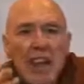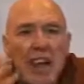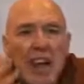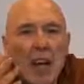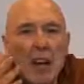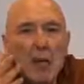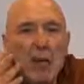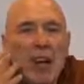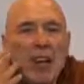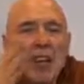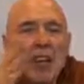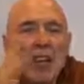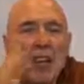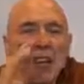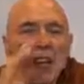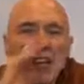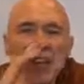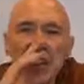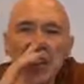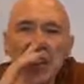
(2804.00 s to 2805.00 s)
And one
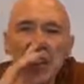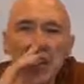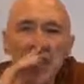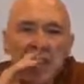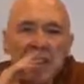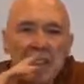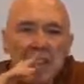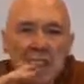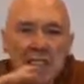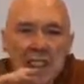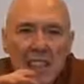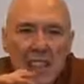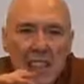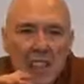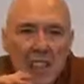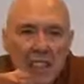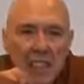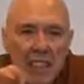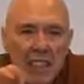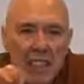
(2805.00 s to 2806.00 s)
does this.
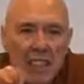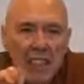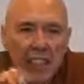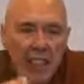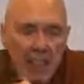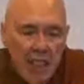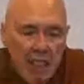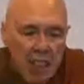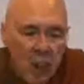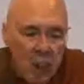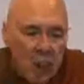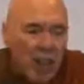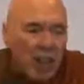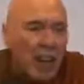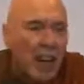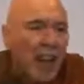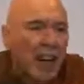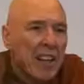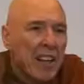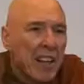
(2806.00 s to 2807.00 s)
Here
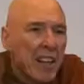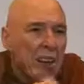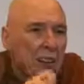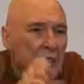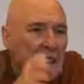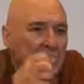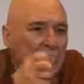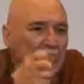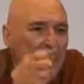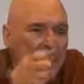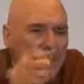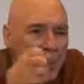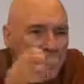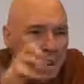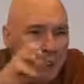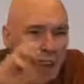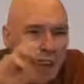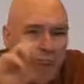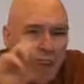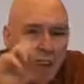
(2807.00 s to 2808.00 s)
Moggallana uses
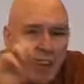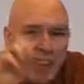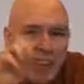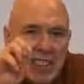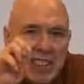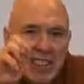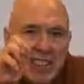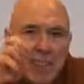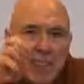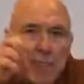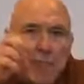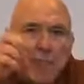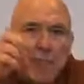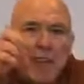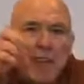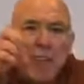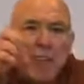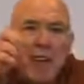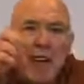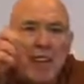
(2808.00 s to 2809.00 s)
a very
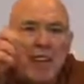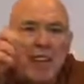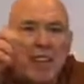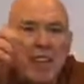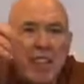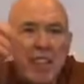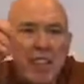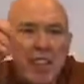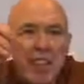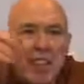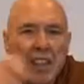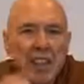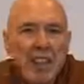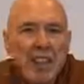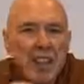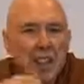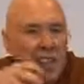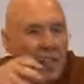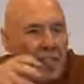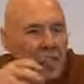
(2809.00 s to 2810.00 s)
skillful method,
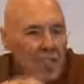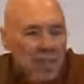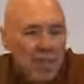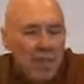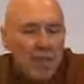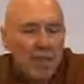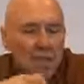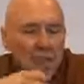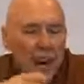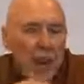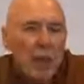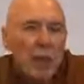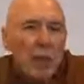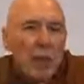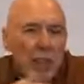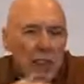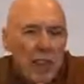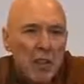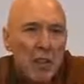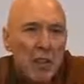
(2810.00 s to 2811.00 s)

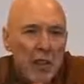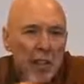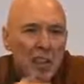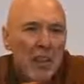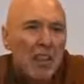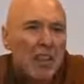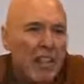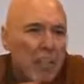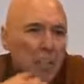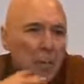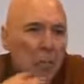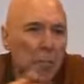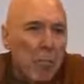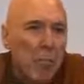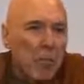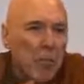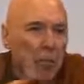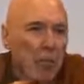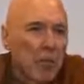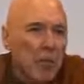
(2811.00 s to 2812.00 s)
following the method that the
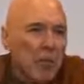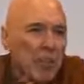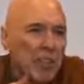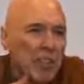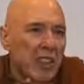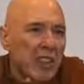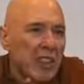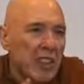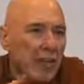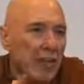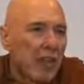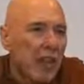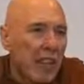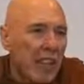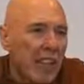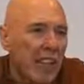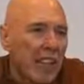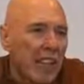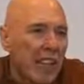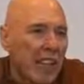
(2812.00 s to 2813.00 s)
Buddha uses in
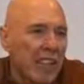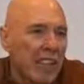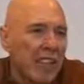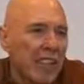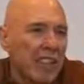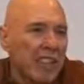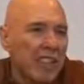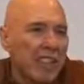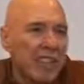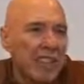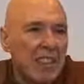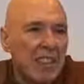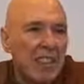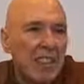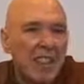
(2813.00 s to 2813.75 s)
many cases.